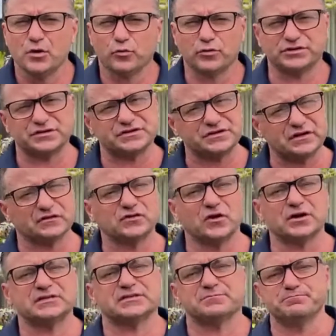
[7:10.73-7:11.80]
which is
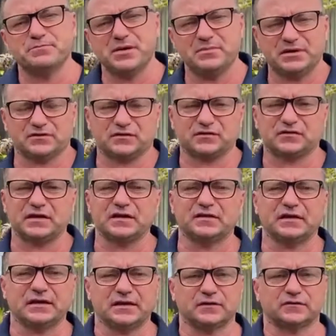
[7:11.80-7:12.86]
designed to mimic the
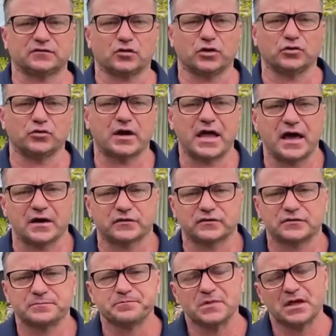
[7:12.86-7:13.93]
ceiling inside your house.